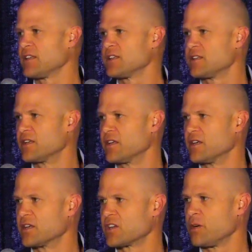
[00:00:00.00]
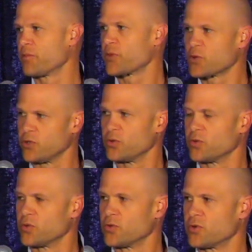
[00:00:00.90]
didn't come through.
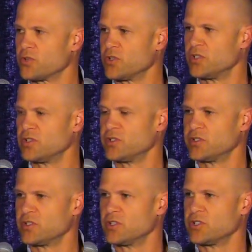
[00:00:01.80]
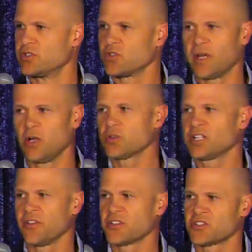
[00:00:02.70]
So I don't
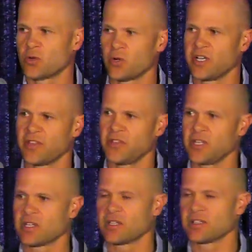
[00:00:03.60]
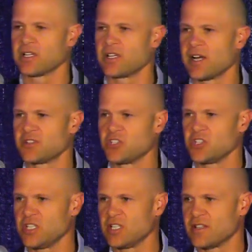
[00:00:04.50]
tell the story to think that God's a
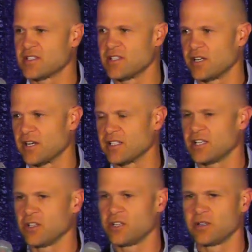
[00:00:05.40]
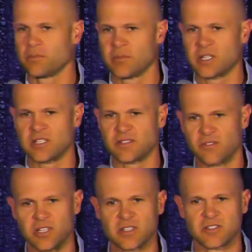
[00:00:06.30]
genie that's there. I tell it because of
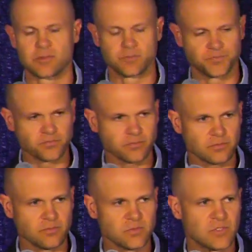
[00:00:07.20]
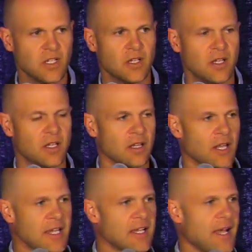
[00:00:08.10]
this.
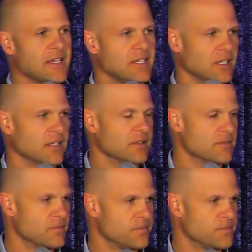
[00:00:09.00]
Like I did